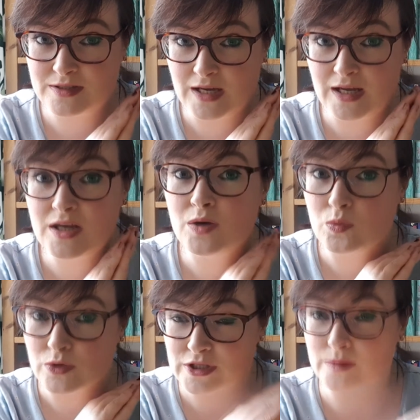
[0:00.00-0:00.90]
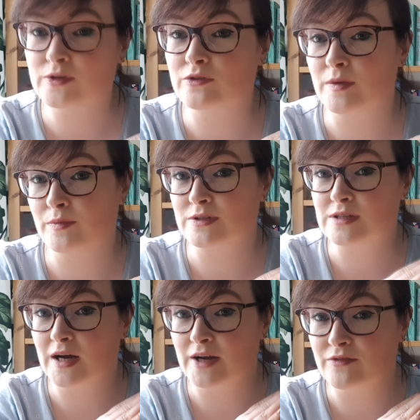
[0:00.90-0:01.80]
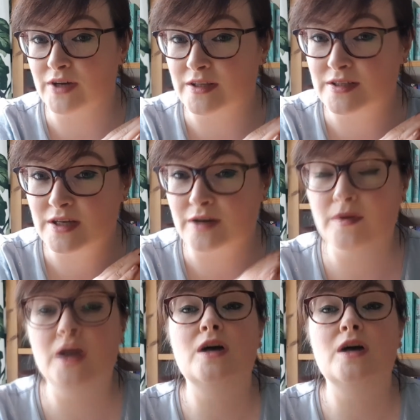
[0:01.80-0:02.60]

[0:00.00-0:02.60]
They were some of the great books that I have read this year.